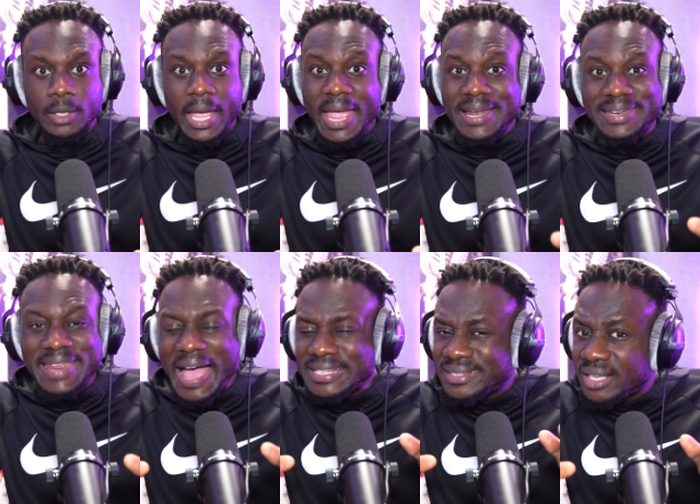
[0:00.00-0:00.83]
And
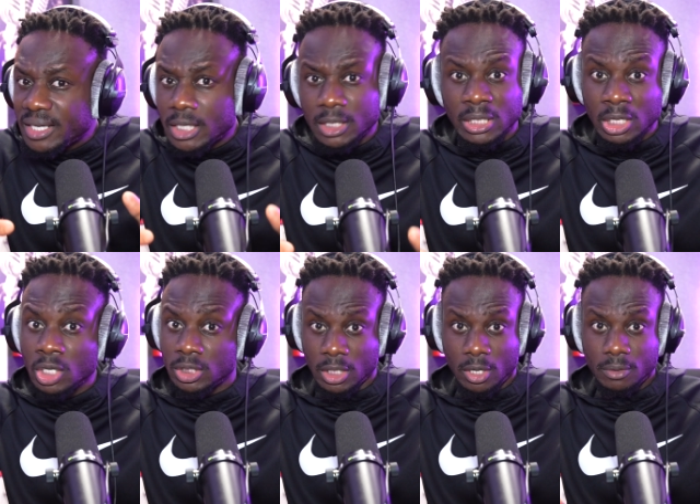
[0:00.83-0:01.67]
that's not a good
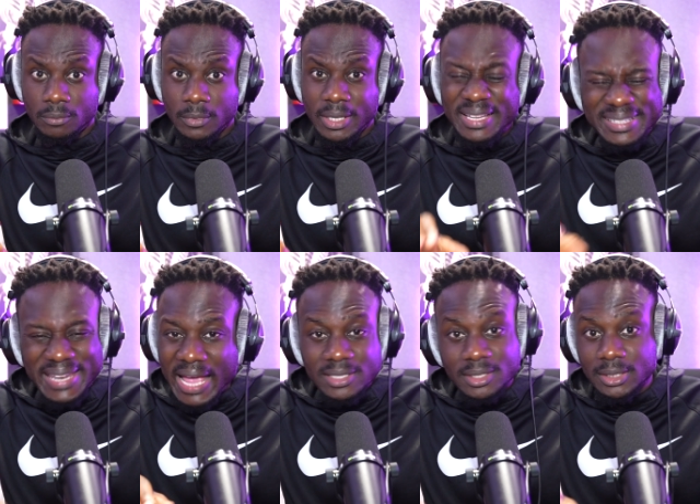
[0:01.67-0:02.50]
look though.
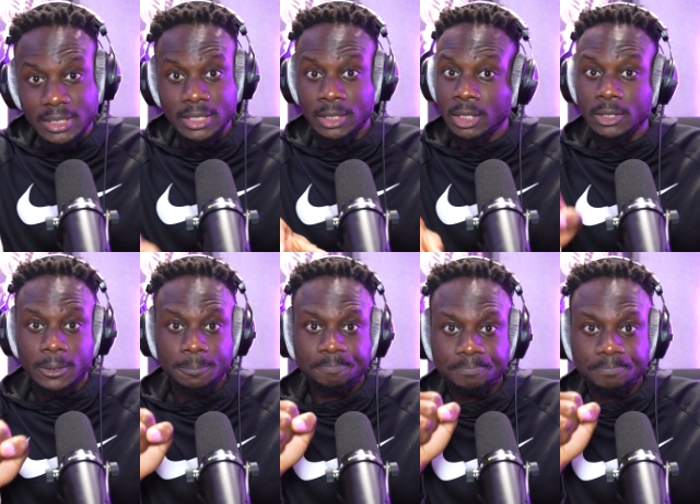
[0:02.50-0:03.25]
That's not a good look.